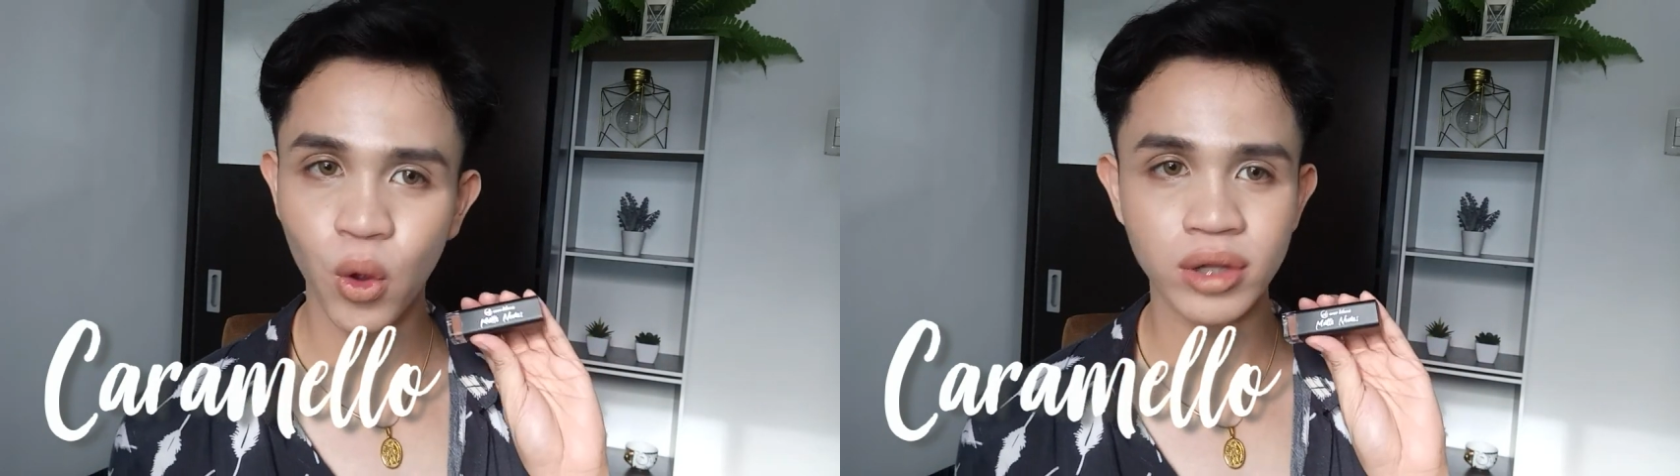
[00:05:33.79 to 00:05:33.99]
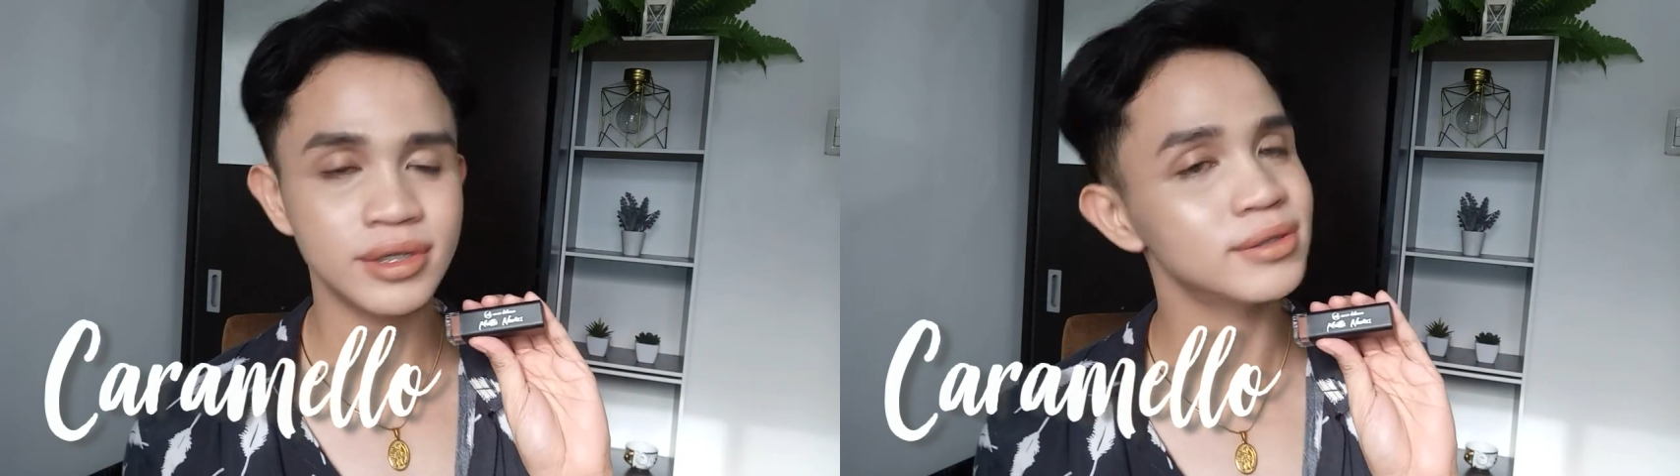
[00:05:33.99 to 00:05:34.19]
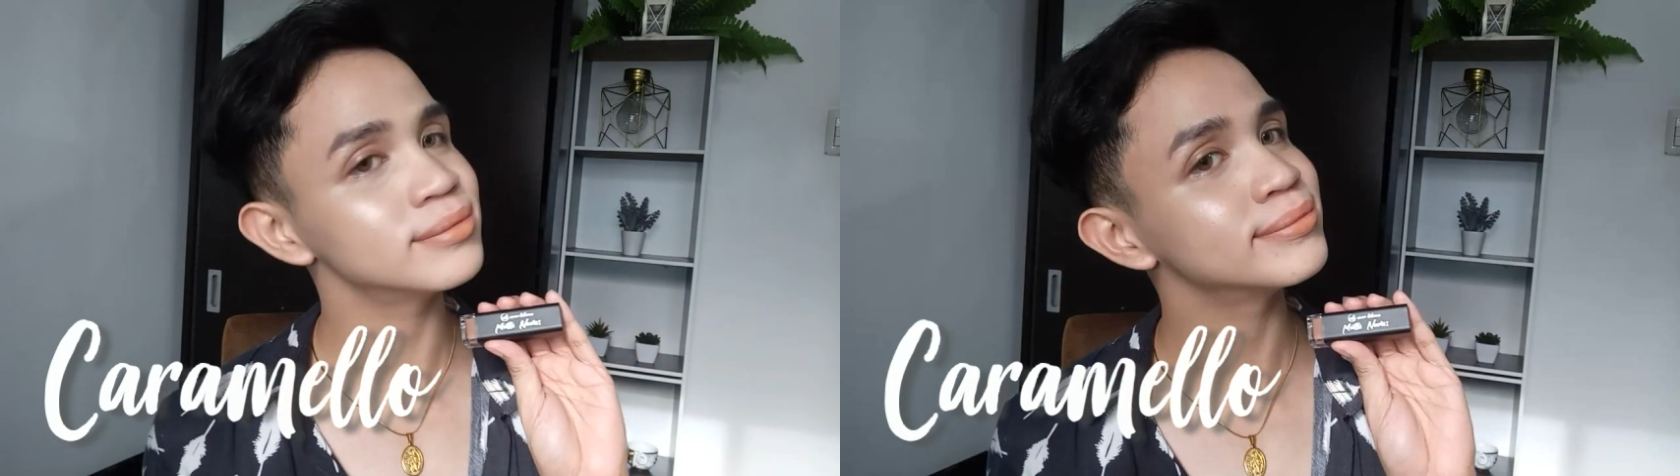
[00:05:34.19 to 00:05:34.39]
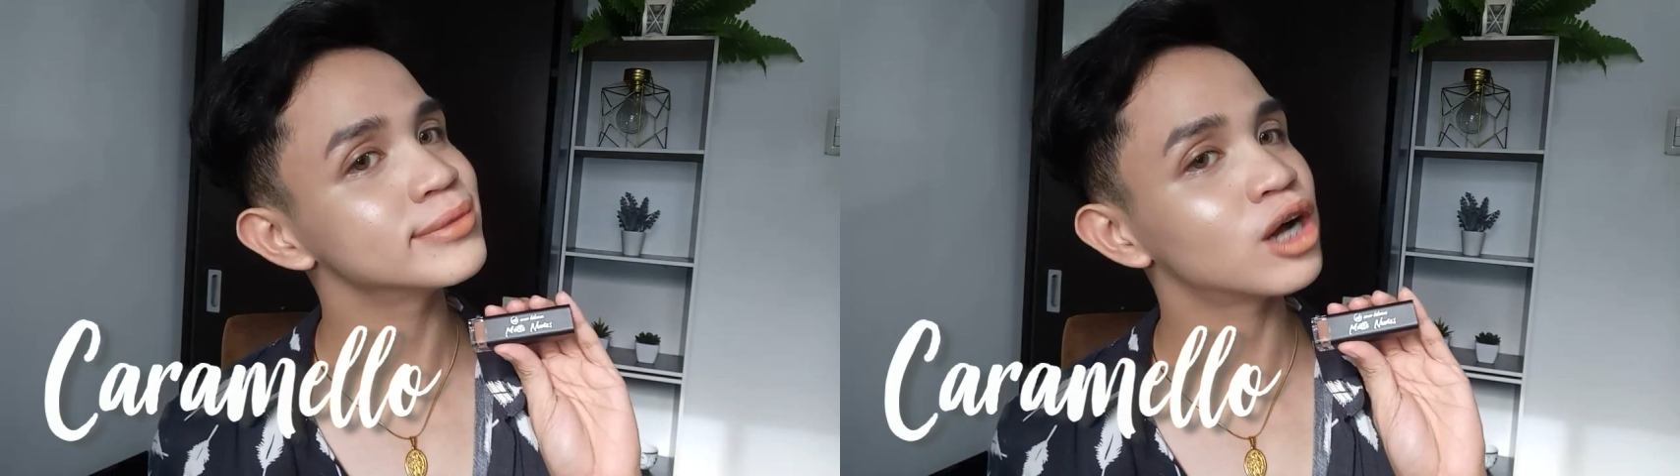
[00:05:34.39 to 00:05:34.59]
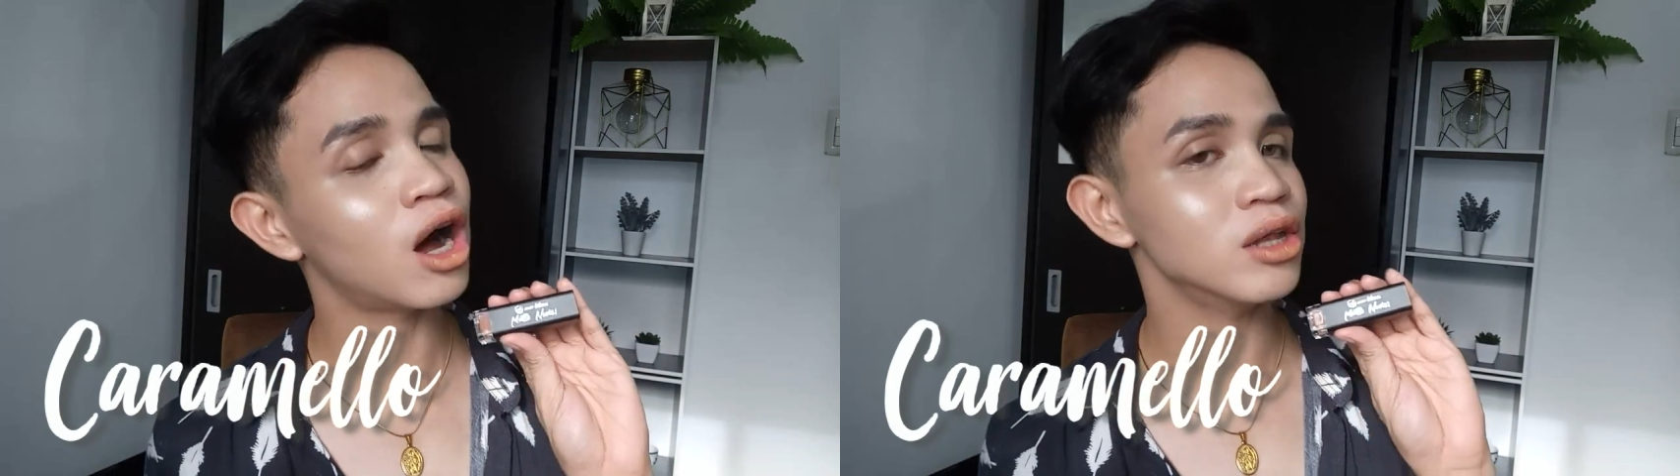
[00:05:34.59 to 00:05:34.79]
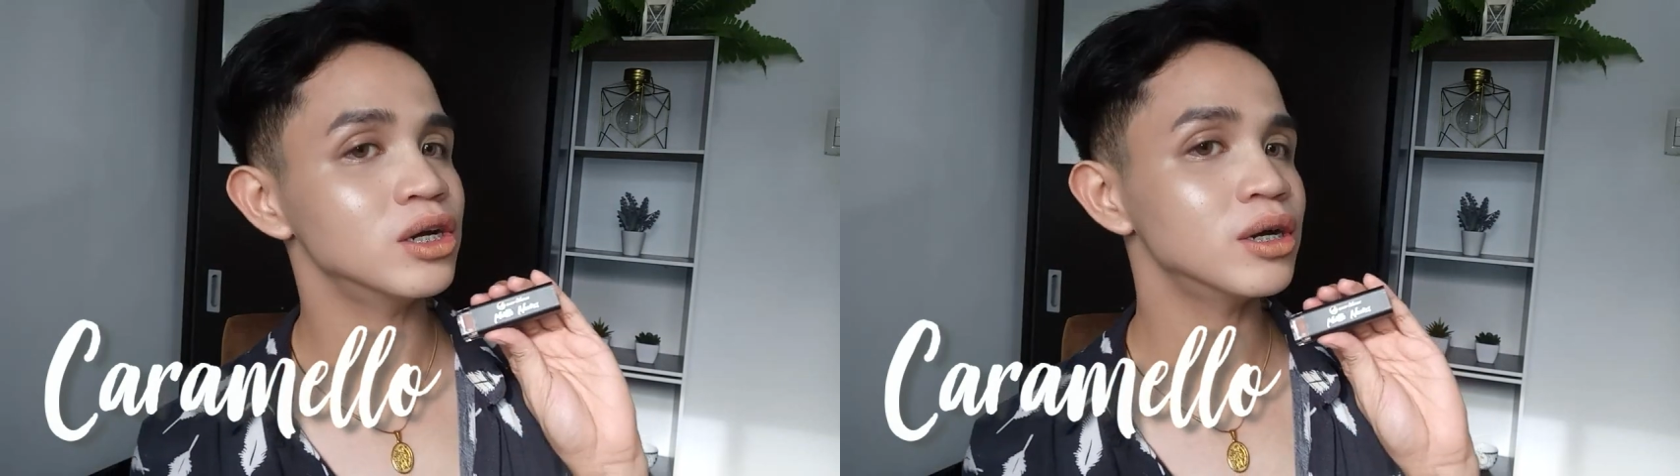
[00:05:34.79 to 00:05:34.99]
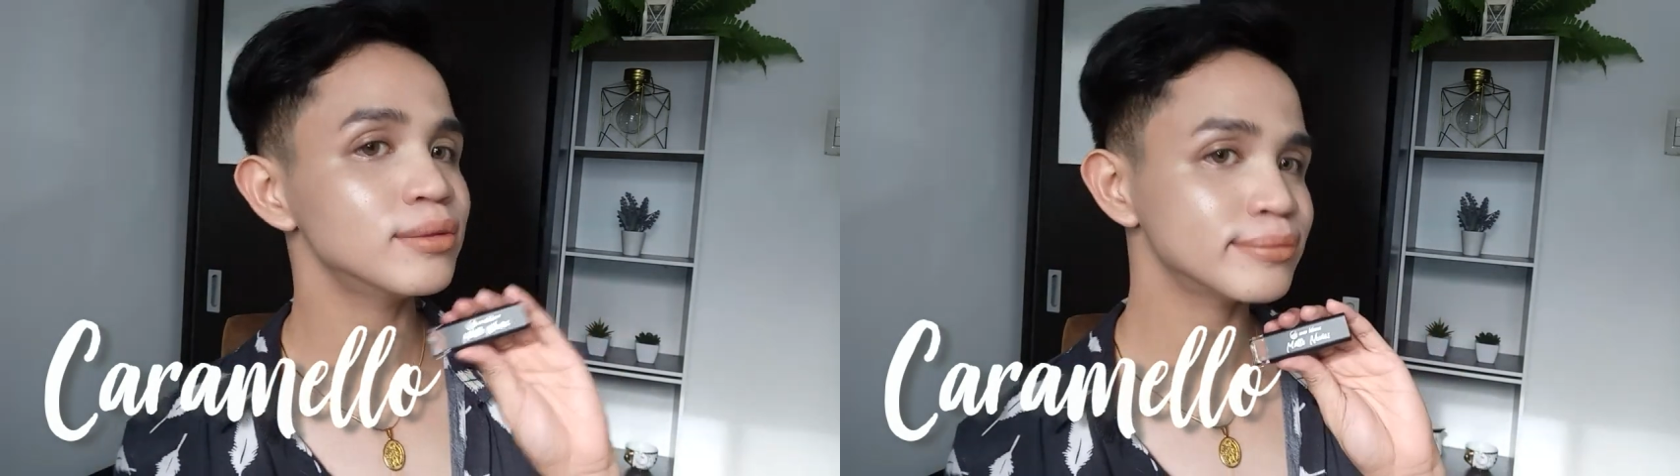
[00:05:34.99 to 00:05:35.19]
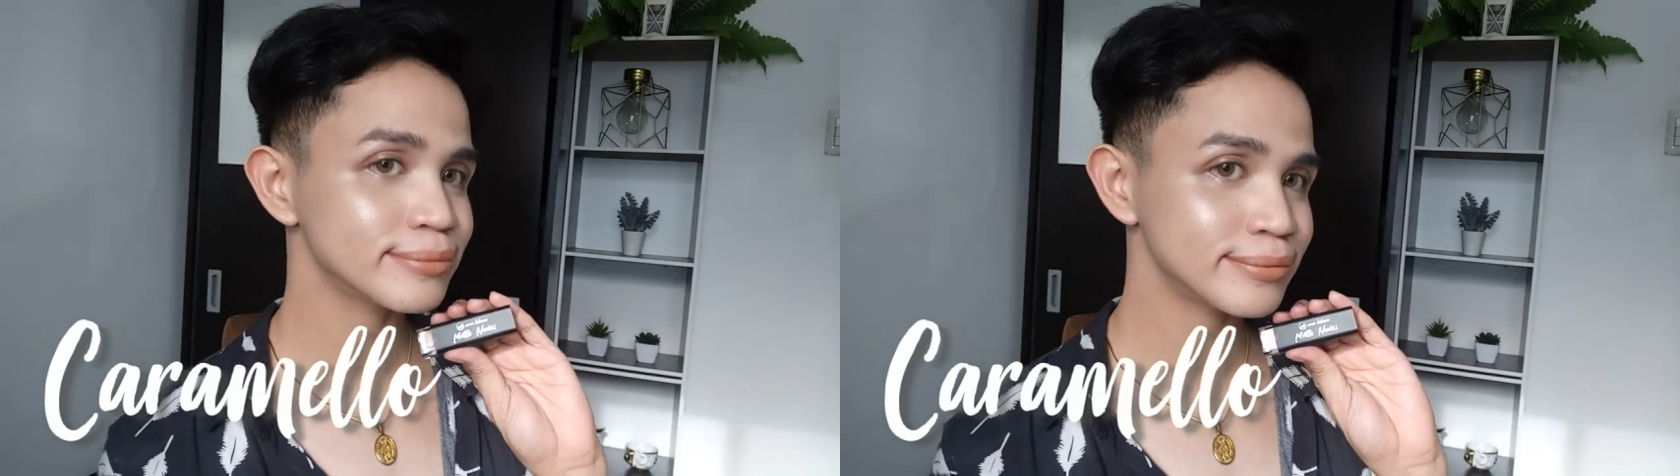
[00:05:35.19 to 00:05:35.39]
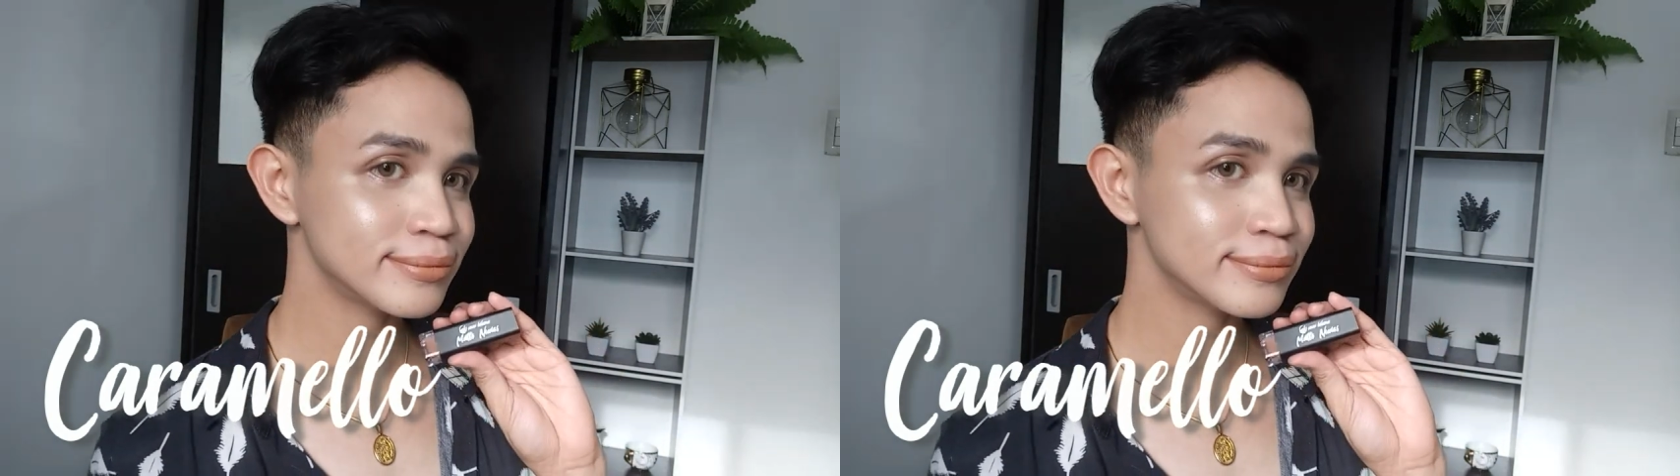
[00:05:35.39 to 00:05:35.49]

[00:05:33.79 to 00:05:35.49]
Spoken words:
golden color.